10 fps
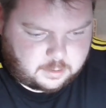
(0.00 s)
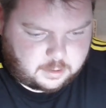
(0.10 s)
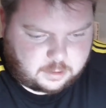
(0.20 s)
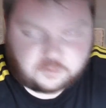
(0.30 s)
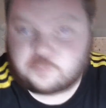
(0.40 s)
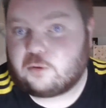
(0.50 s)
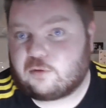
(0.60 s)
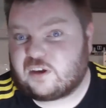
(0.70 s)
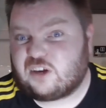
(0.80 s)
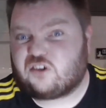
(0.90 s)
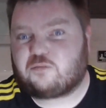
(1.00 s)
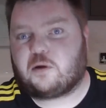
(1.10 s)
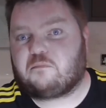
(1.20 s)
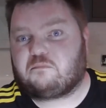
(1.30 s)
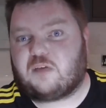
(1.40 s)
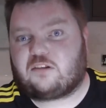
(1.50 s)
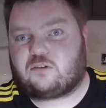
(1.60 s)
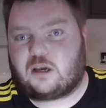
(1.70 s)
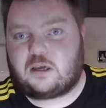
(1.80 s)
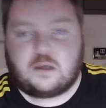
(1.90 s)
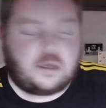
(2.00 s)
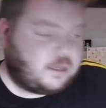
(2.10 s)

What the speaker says: Just burnt my fingers off, but that's okay.